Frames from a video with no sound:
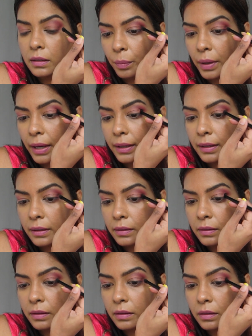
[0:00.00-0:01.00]
Pack it
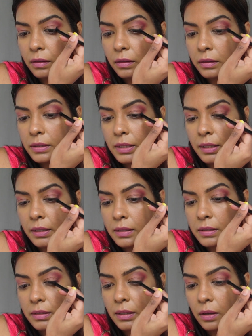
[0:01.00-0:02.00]
here, take
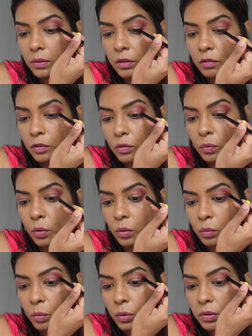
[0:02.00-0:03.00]
it down if you
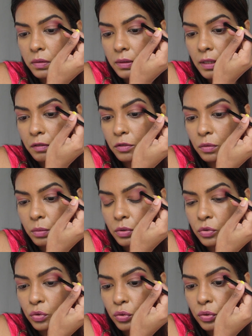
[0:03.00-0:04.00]
want. What is left
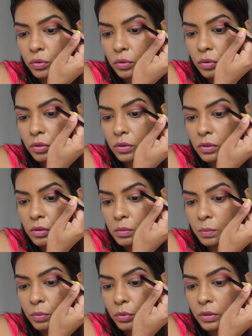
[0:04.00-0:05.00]
over,
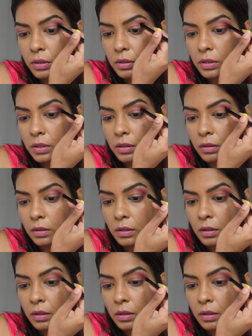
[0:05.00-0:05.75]
just put it here.